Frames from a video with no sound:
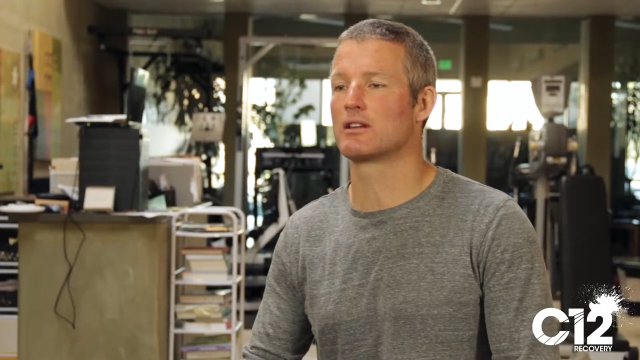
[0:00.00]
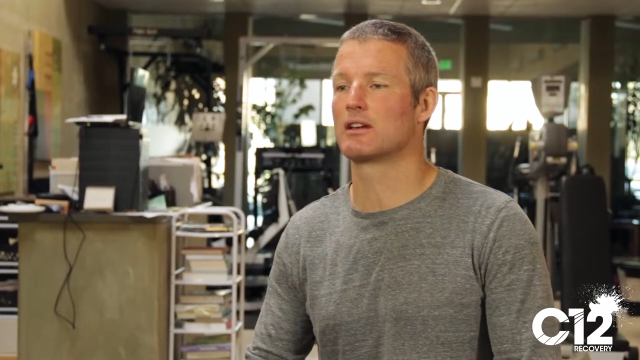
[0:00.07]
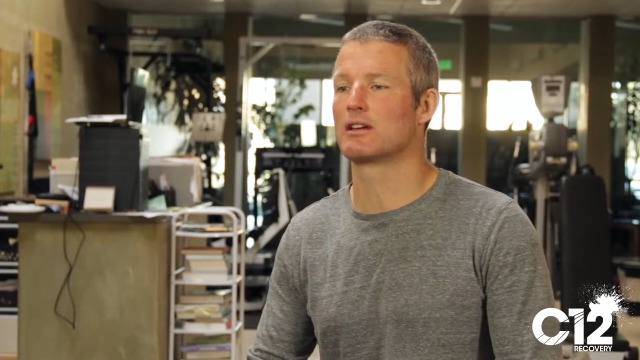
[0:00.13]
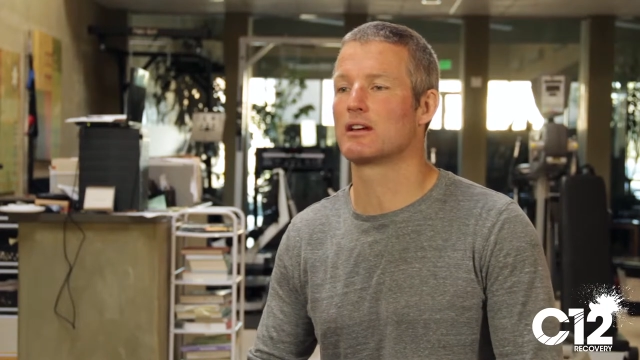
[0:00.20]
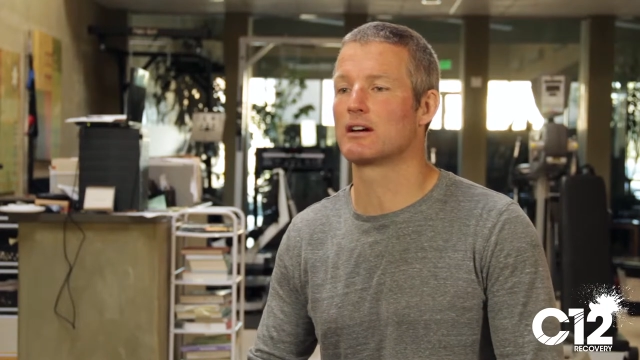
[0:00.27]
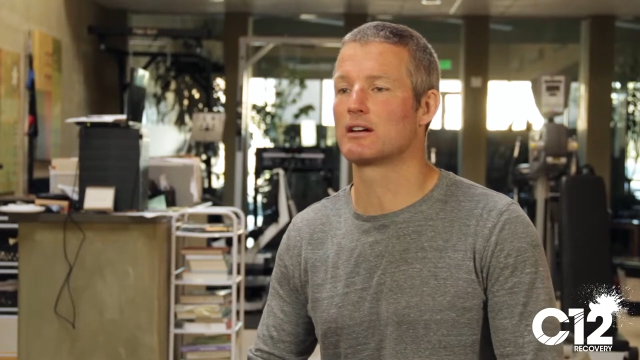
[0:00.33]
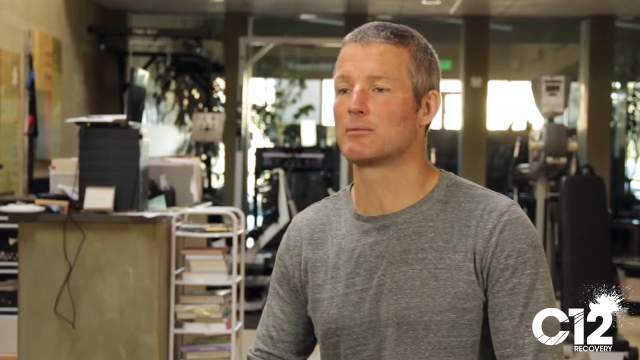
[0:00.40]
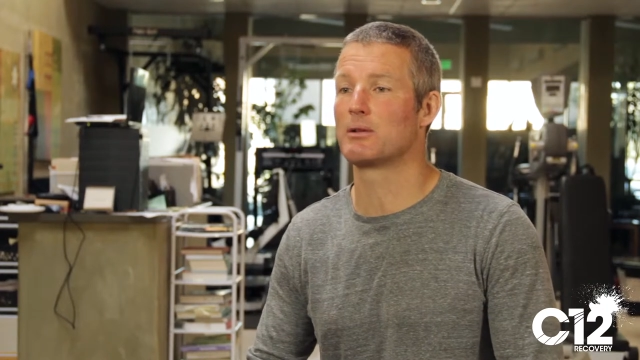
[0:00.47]

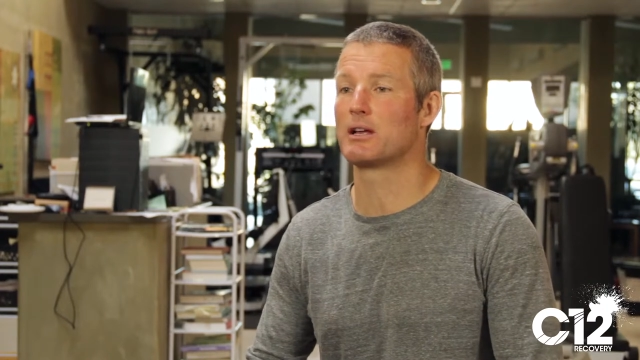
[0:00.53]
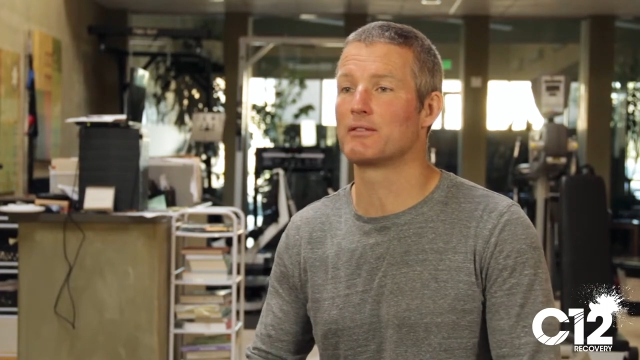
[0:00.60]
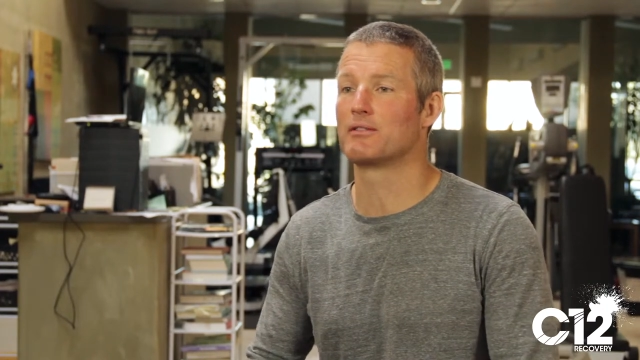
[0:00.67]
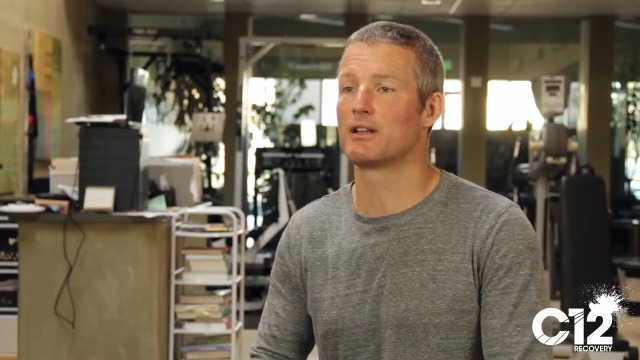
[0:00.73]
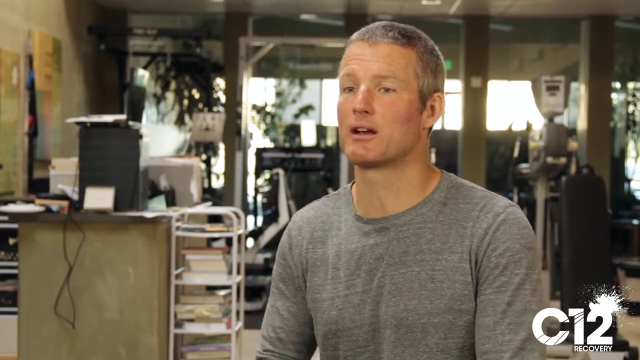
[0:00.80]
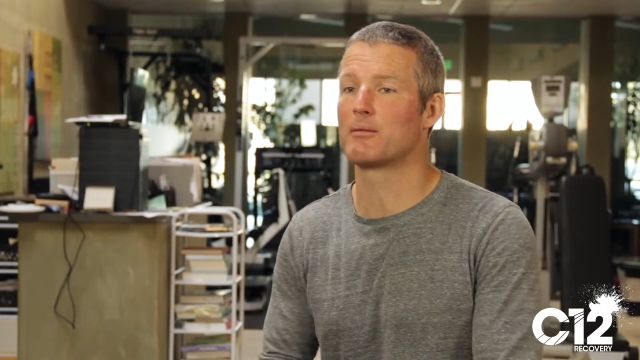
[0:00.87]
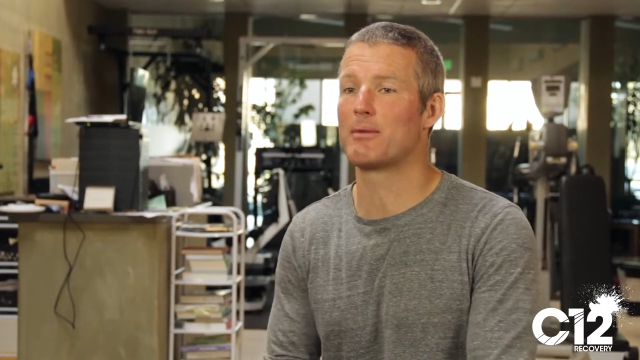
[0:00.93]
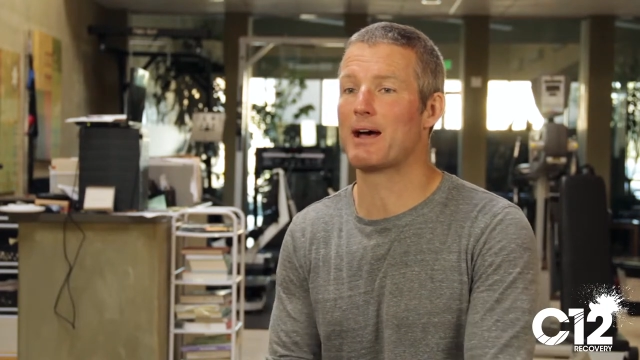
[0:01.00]
they uh, complain of
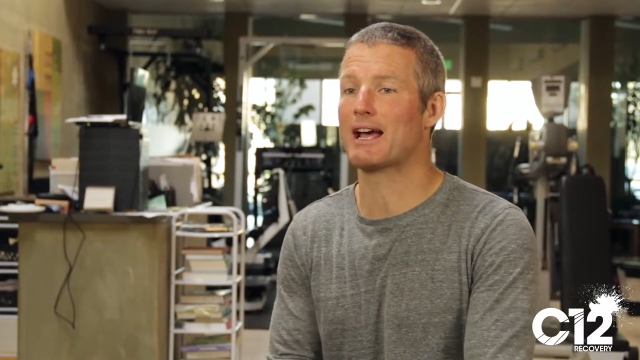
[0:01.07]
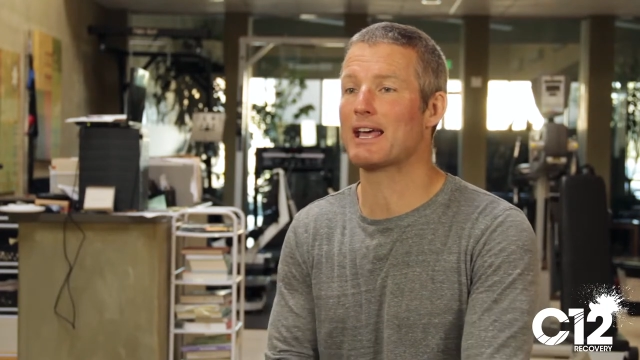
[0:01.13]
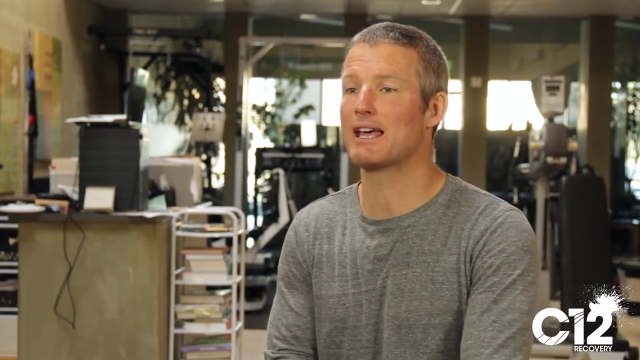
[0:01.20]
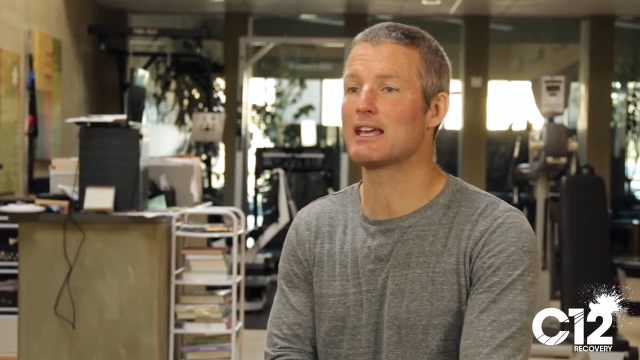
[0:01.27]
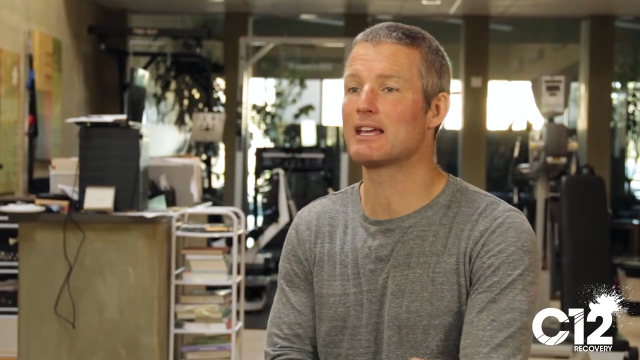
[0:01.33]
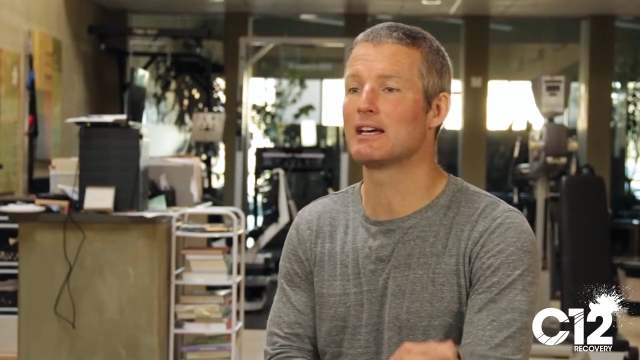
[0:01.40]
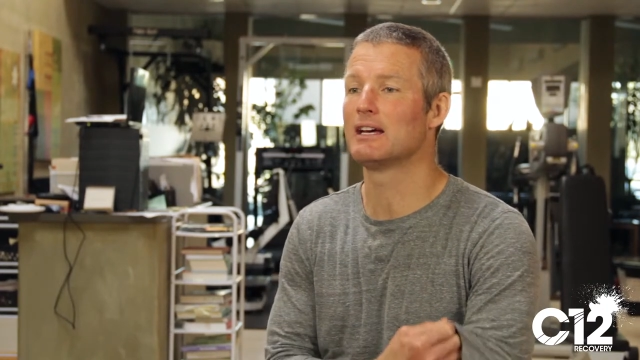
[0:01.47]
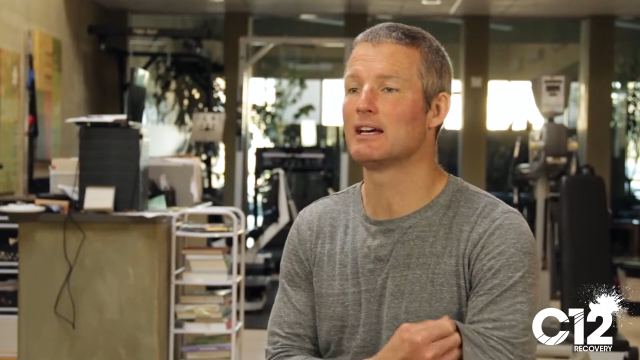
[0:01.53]
a lot of
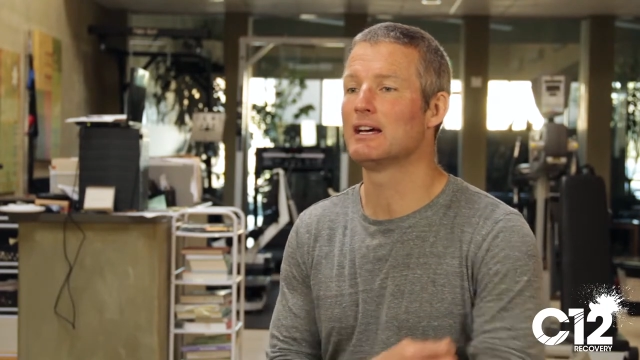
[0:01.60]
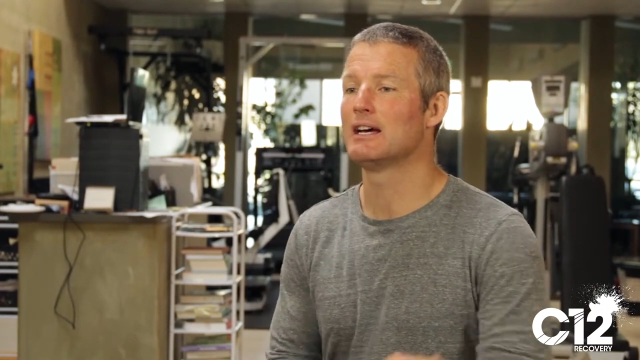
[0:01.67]
backache.